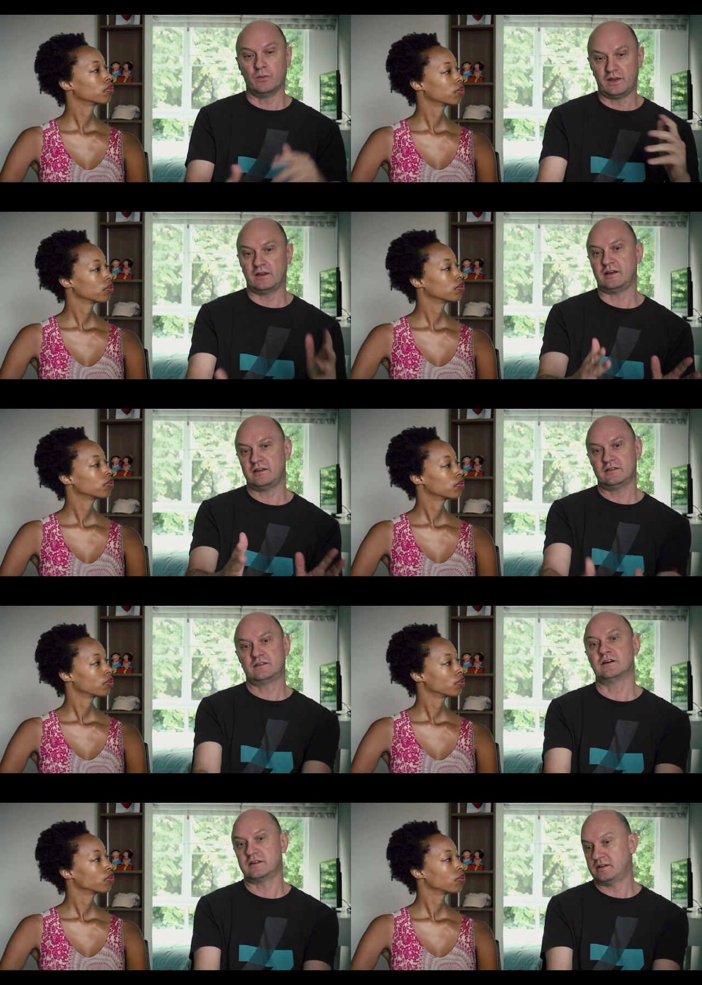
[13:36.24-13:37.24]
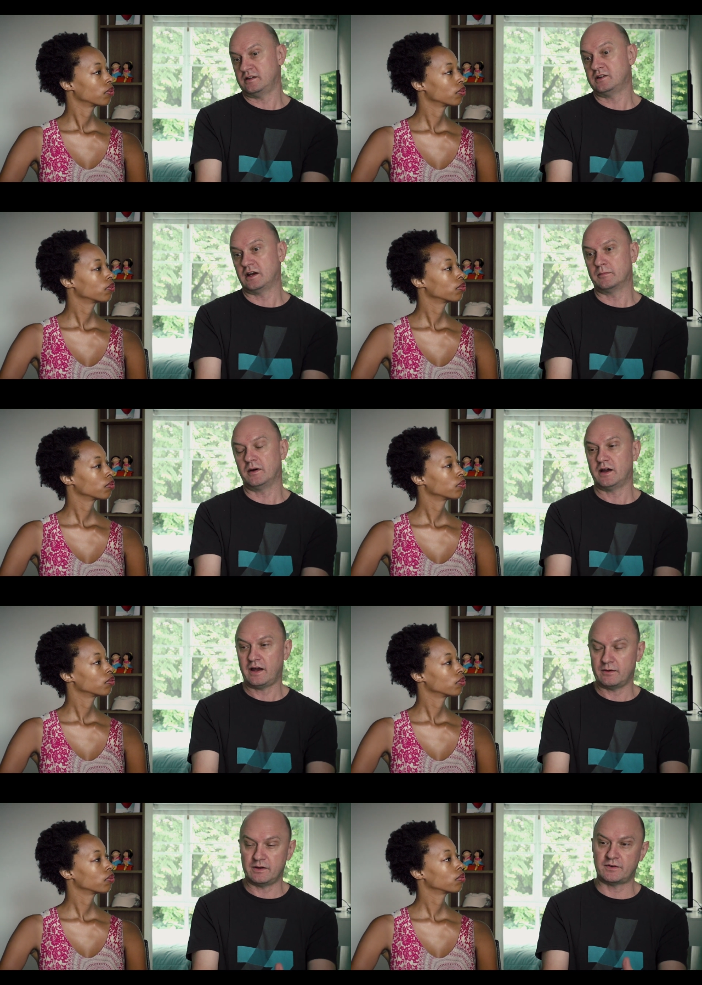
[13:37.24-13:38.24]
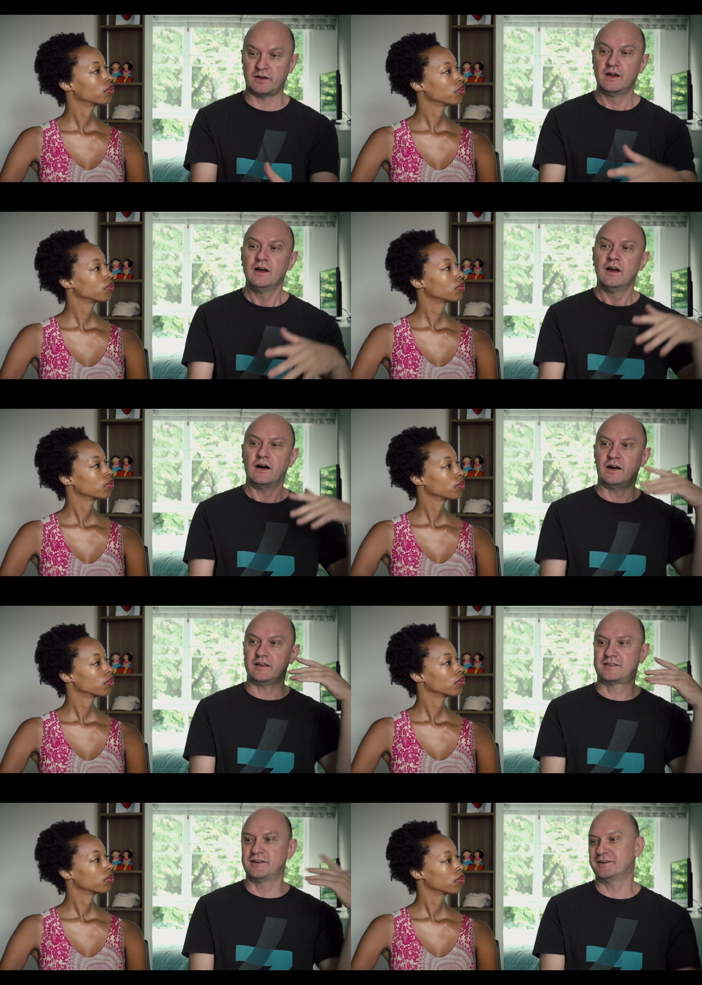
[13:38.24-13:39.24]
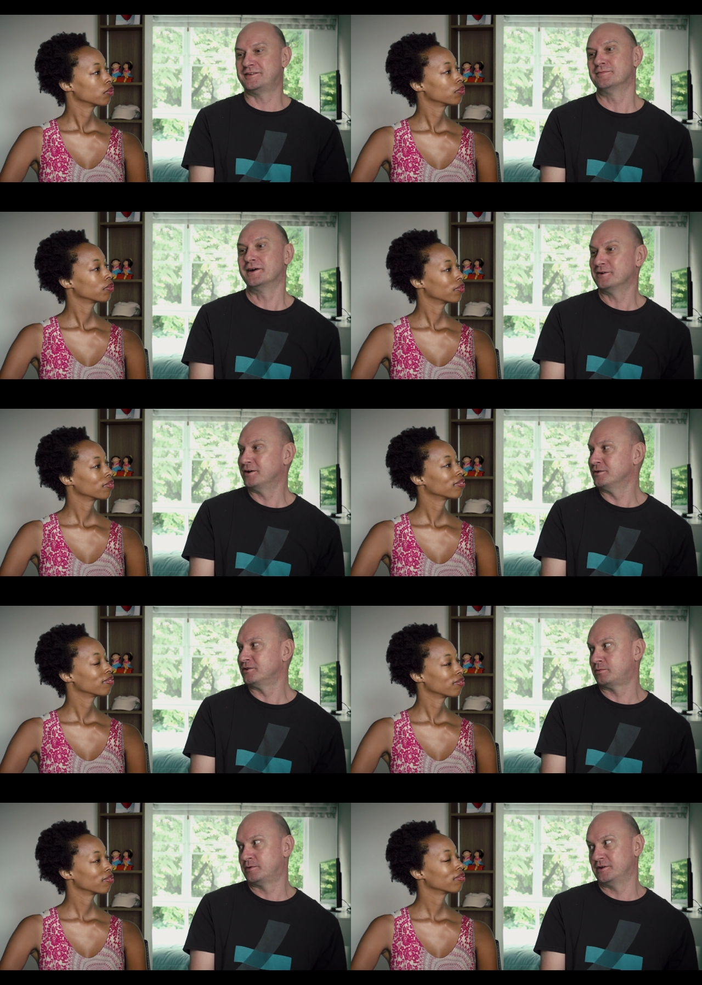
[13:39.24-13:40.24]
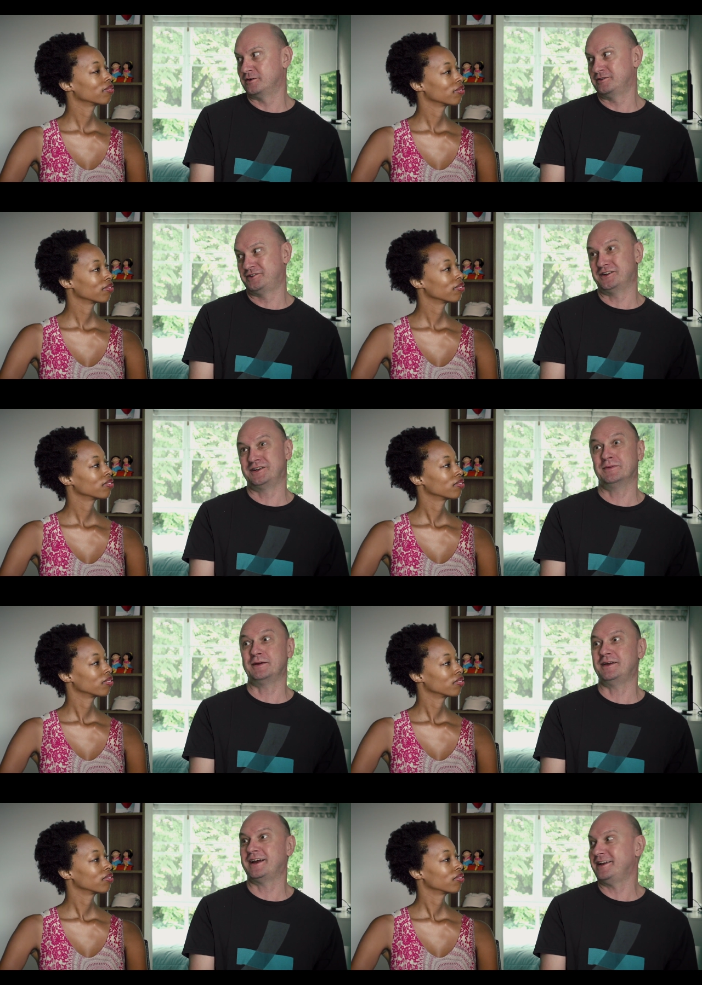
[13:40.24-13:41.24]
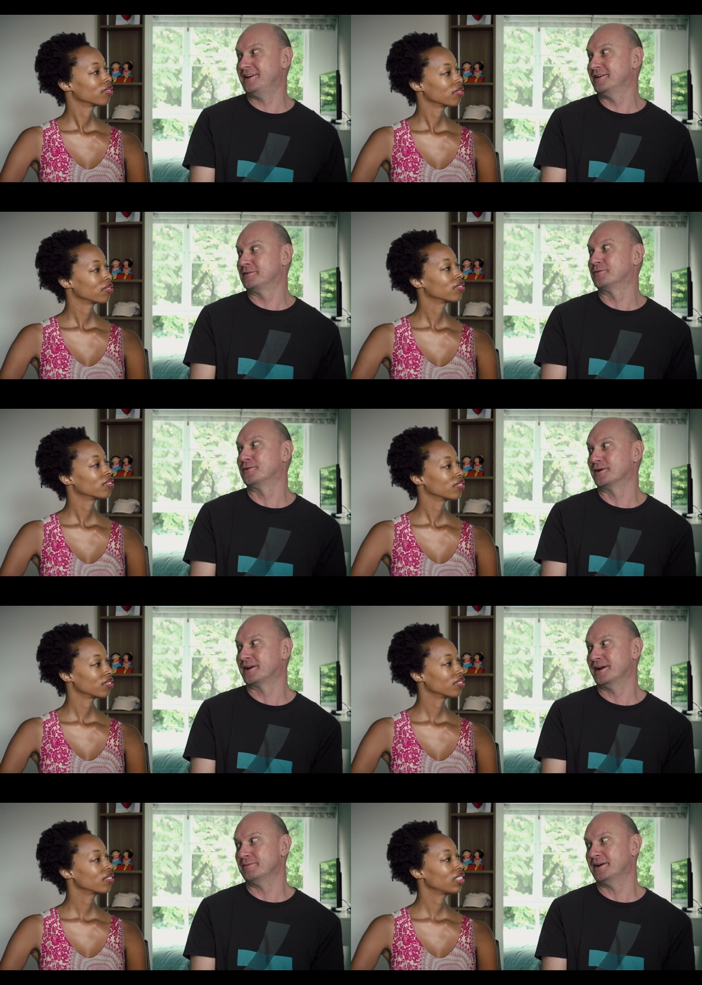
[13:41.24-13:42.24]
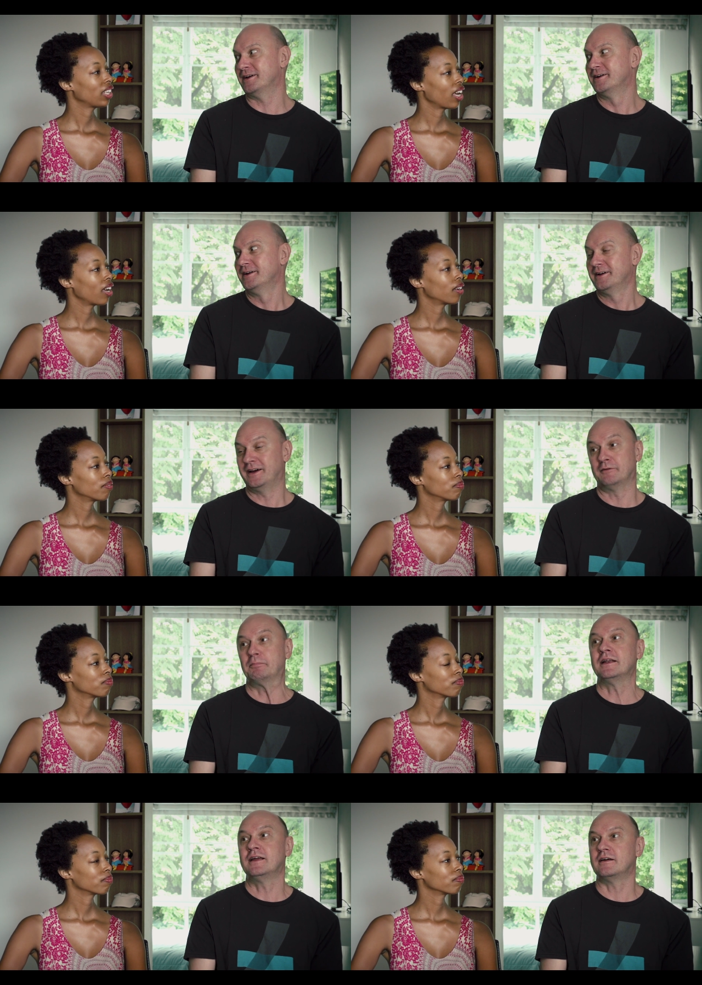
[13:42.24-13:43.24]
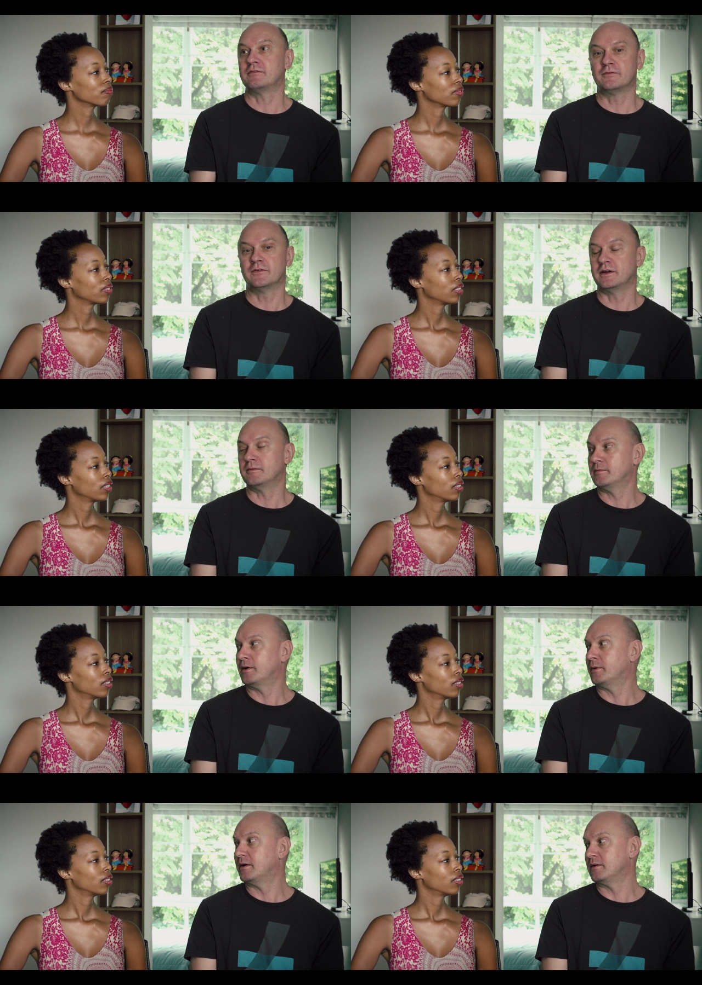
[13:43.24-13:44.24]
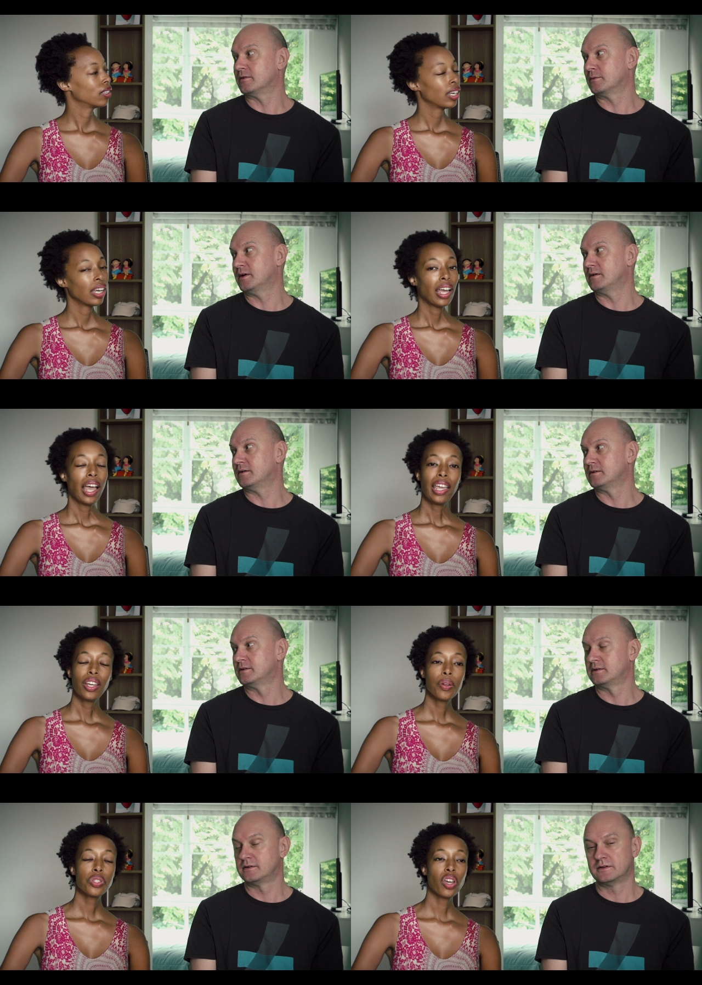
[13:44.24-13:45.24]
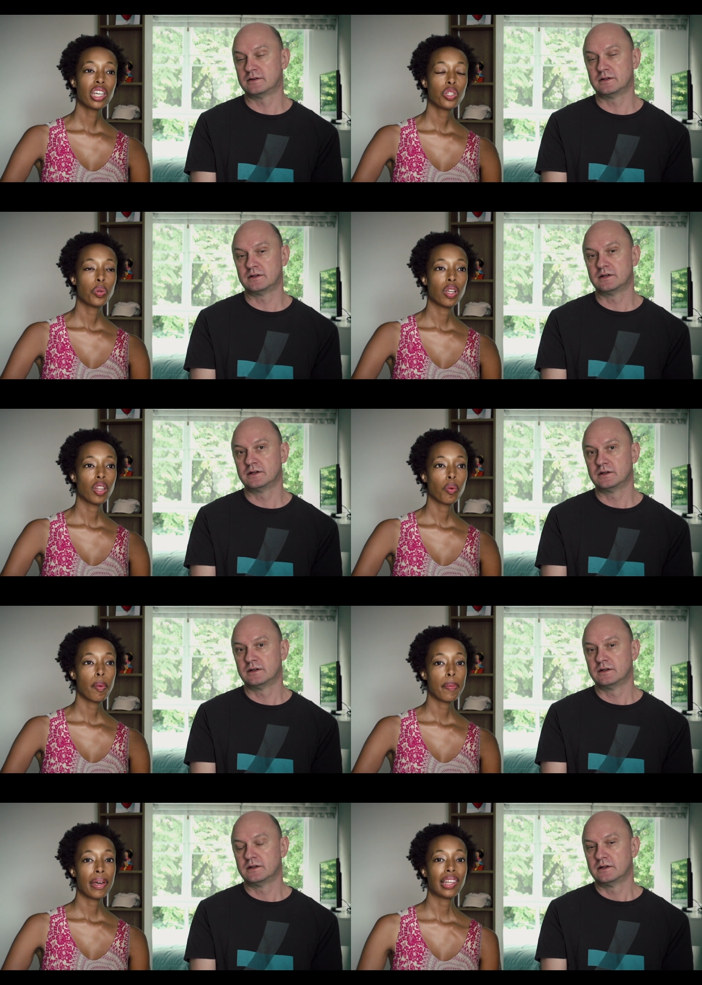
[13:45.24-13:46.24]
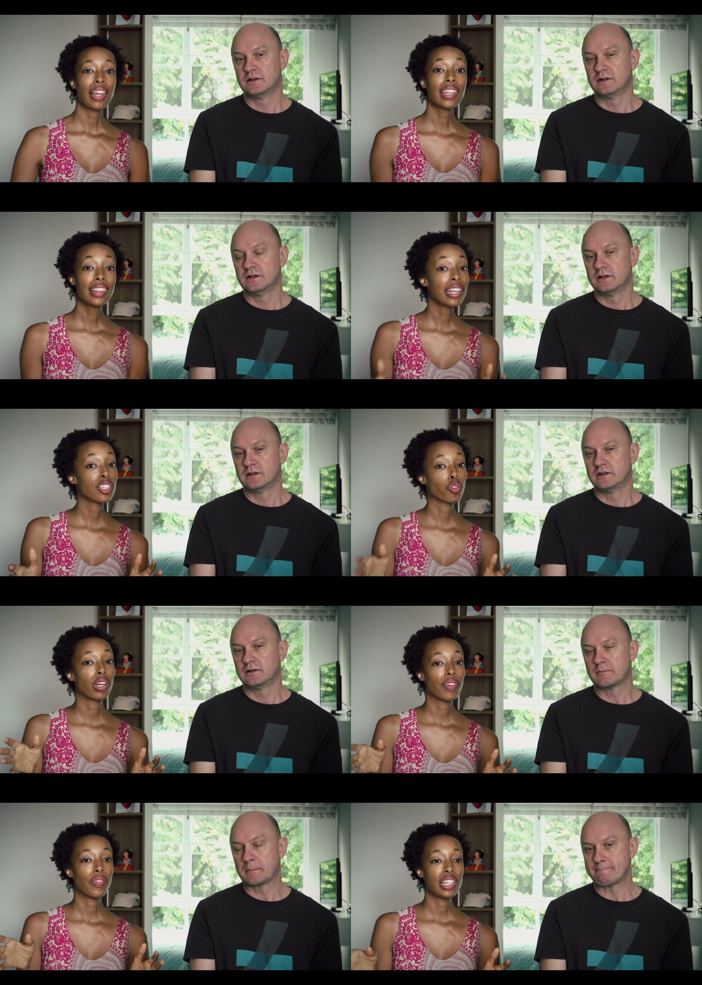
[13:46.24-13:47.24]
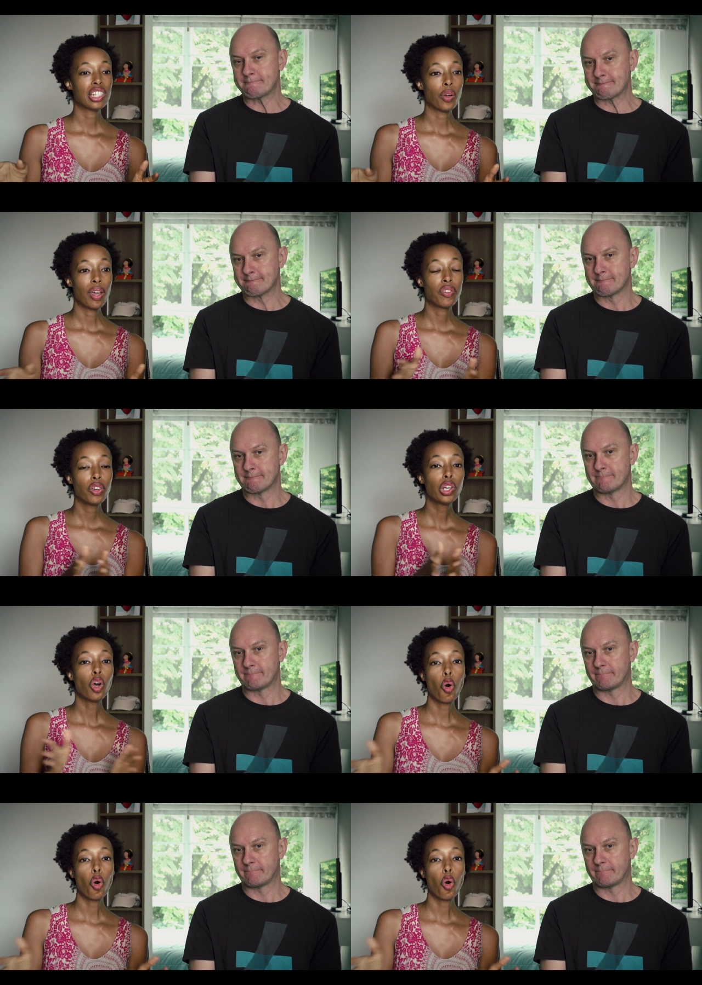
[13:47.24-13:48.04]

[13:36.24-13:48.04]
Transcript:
Speaker 1: when they started in Chiang Mai. However, I started my entrepreneurial journey maybe eight years before I came
Speaker 2: here, yeah, and I've been here um, a while as well. You know, I was talking to another woman about that. I think that is great advice, though. If you're at